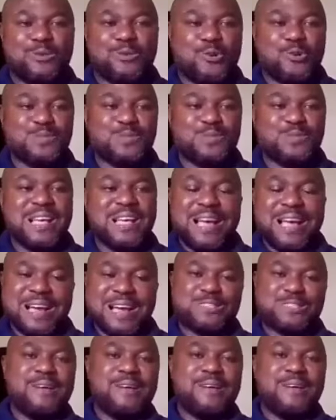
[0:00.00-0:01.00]
comes and
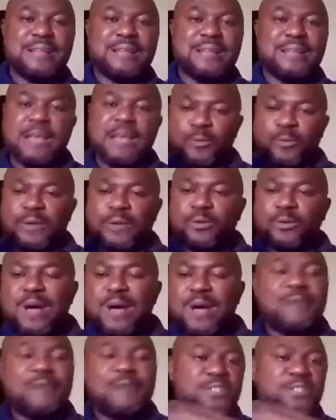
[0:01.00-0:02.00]
discover that we don't
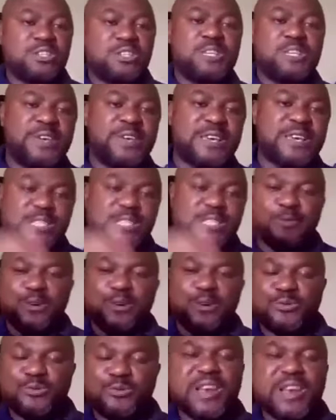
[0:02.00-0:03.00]
have a justification
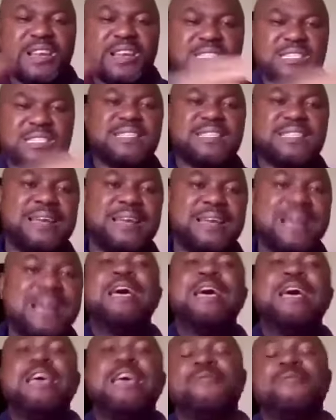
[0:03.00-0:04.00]
for doing this and that.
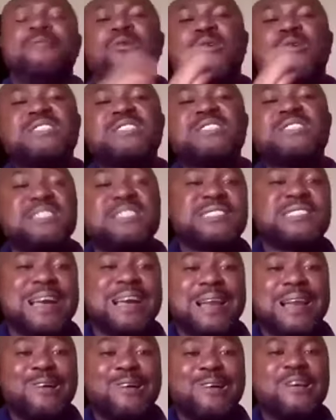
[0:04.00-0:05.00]
If the cost is
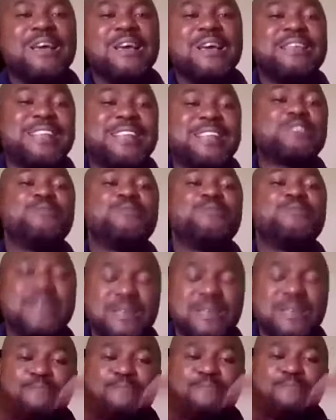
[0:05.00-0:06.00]
disallowed, it has to be
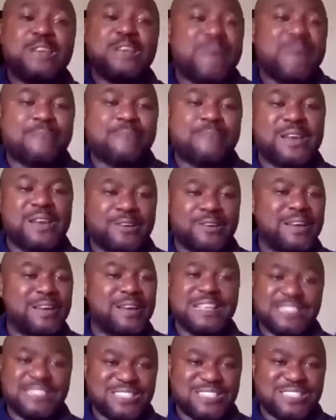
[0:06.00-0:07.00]
paid back by the
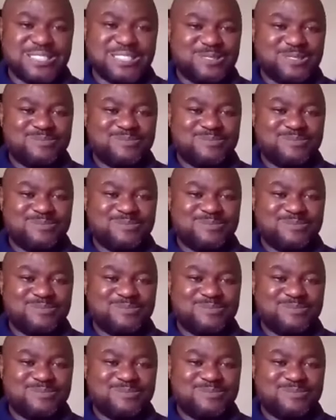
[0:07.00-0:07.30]
organization.